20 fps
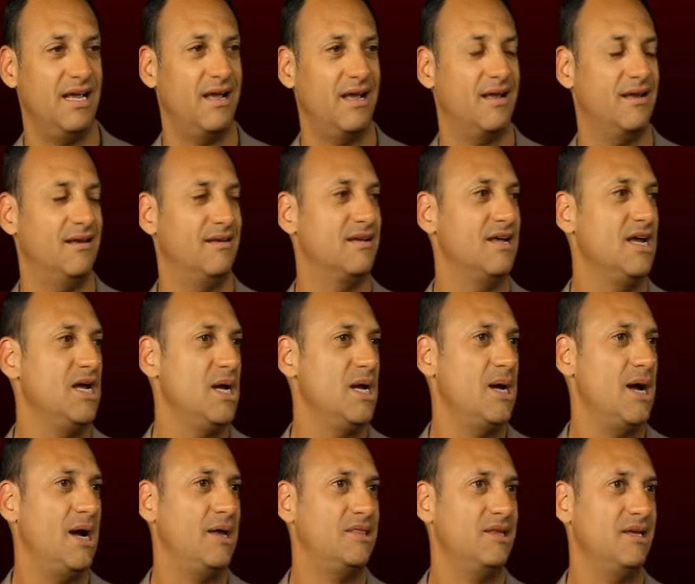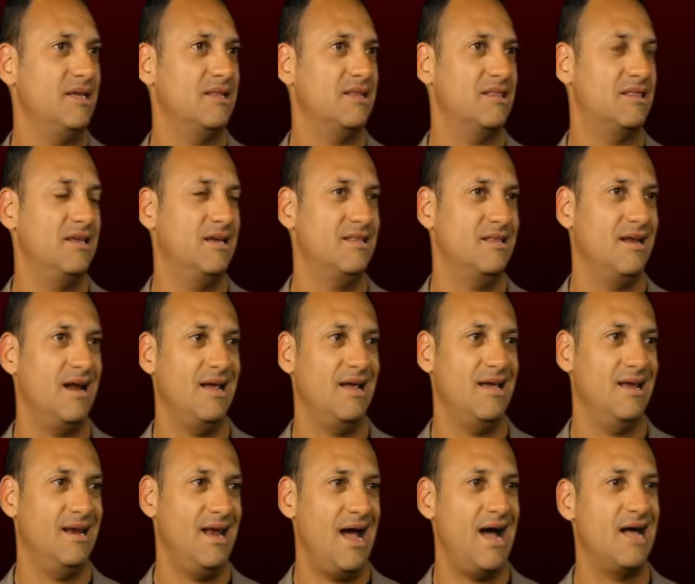And I think the thing that I
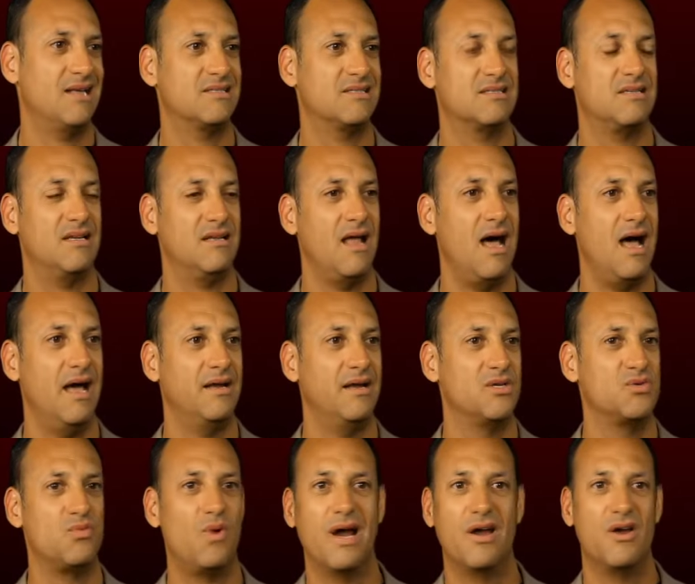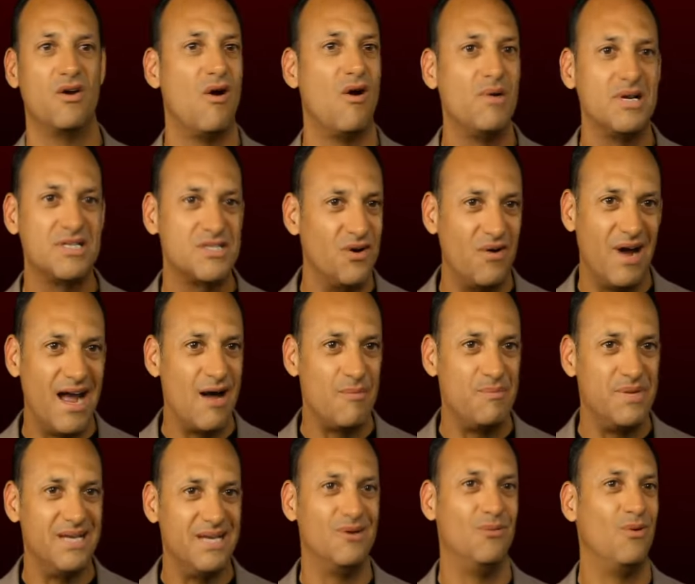get asked a lot is, why are you always so
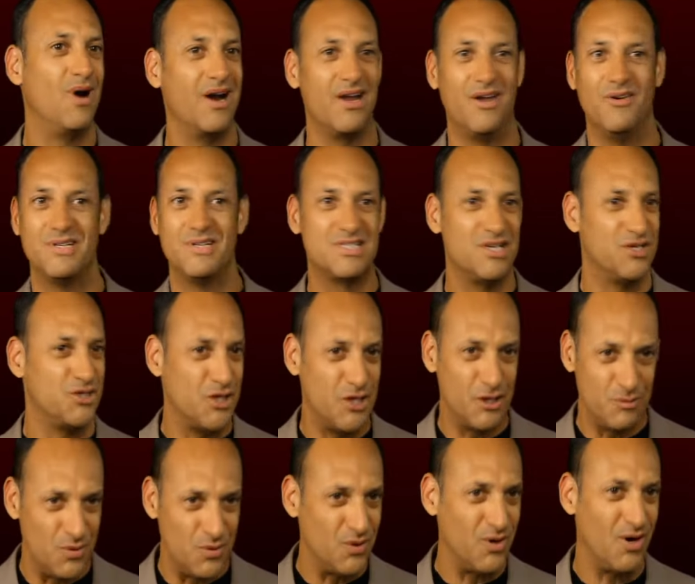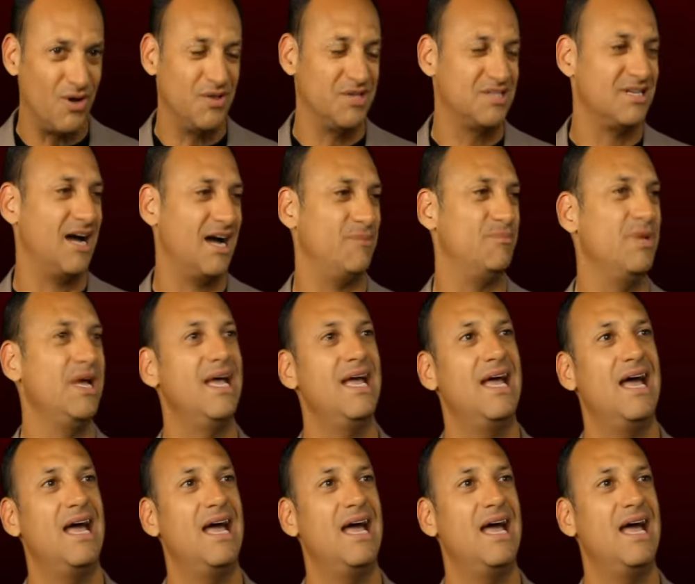happy? Why are you in such a good mood all the time?